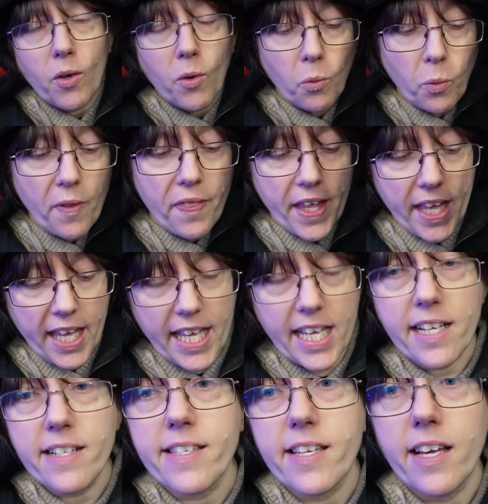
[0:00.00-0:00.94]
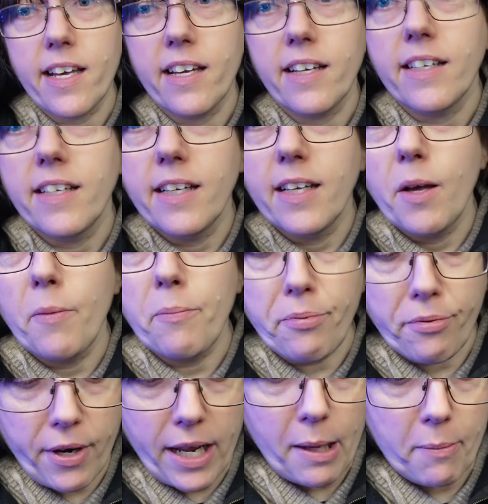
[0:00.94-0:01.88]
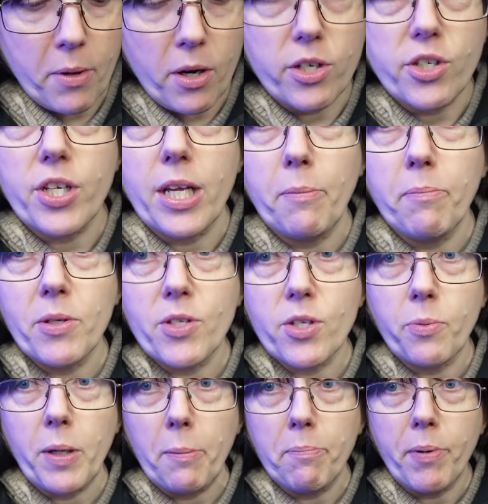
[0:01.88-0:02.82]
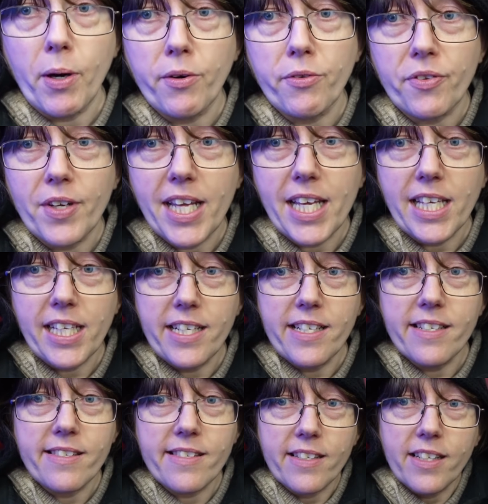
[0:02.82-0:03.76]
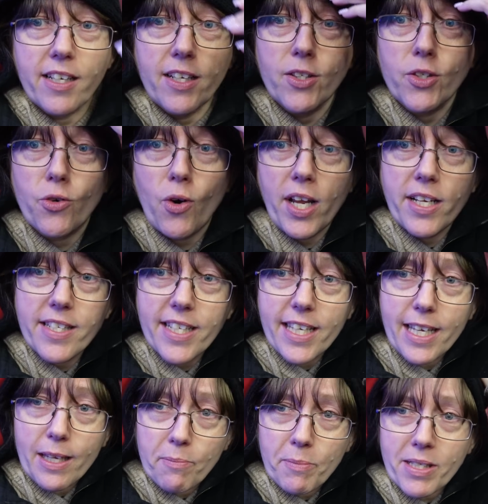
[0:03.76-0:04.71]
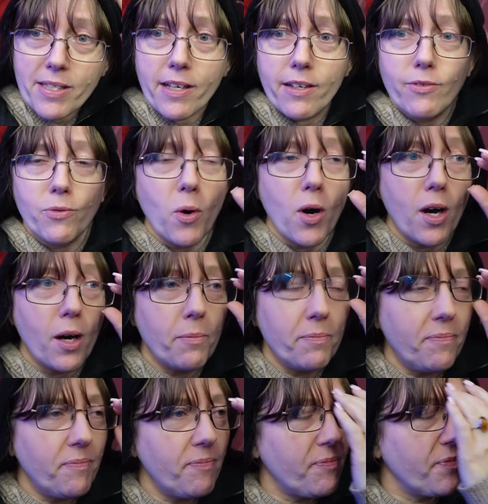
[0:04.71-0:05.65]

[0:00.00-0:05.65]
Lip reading: with a heater pretty much in between both knees trying to keep myself warm.